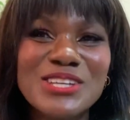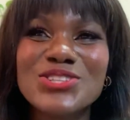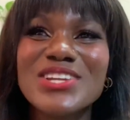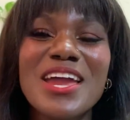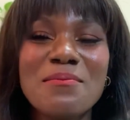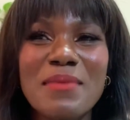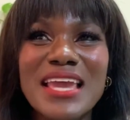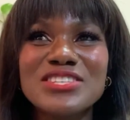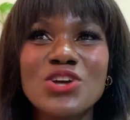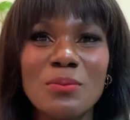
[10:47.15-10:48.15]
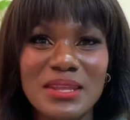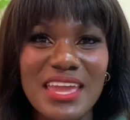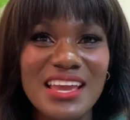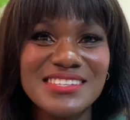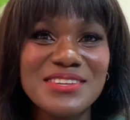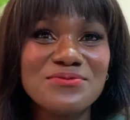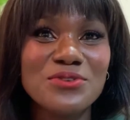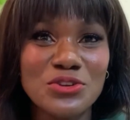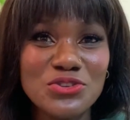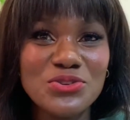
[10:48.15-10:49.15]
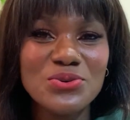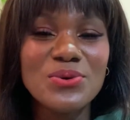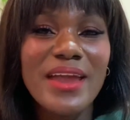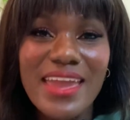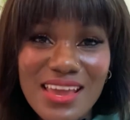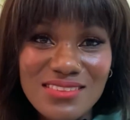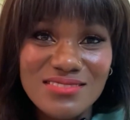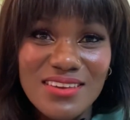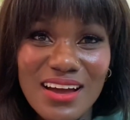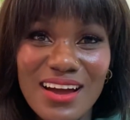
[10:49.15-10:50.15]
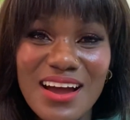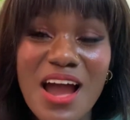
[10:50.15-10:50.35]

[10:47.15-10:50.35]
so that it makes communication for you easier.